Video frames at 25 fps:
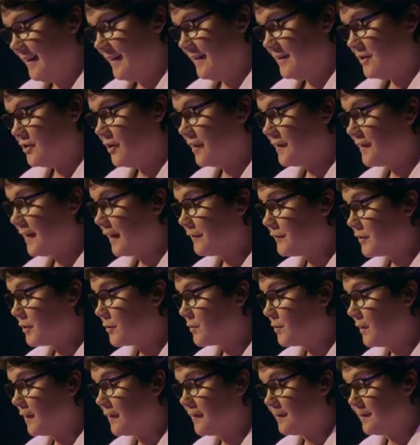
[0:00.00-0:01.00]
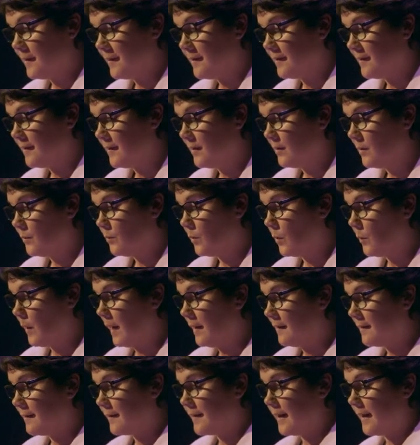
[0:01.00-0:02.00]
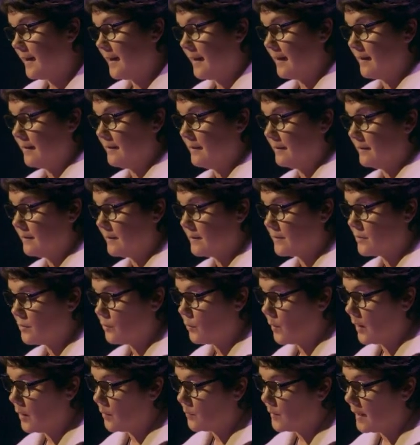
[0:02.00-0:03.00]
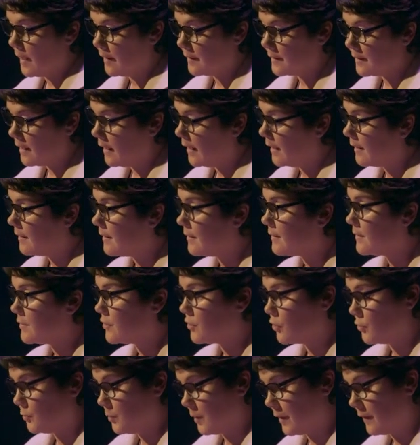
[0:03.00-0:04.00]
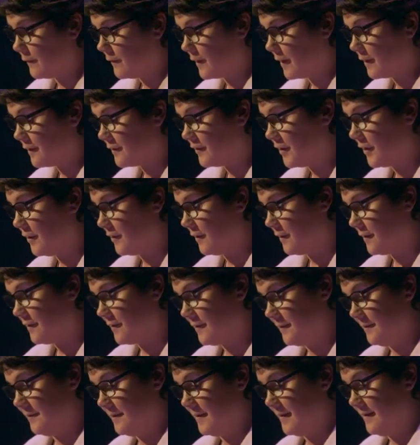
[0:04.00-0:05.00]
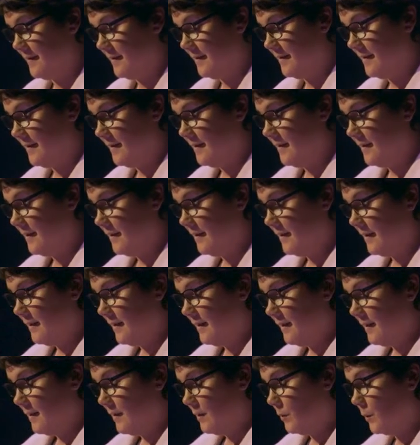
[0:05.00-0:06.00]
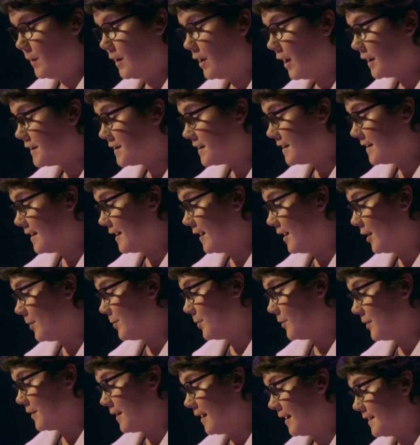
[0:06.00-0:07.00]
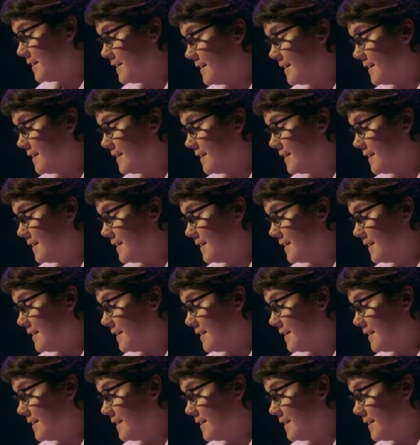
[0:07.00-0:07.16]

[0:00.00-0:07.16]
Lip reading: Just after Christmas, we went skiing to where we had gone 2 previous years. We got to the airport that